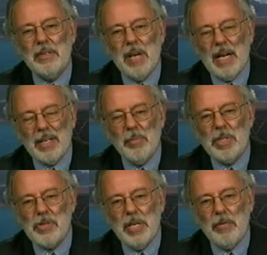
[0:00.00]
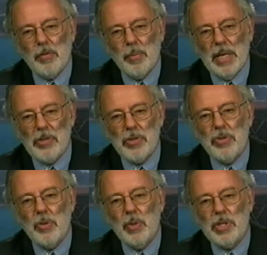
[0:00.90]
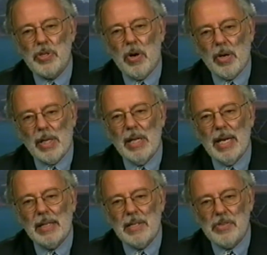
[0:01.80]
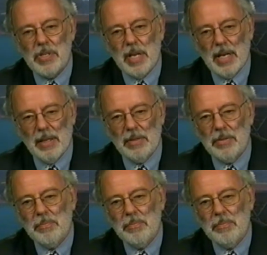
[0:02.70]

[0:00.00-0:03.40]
documents and information to which our client is entitled.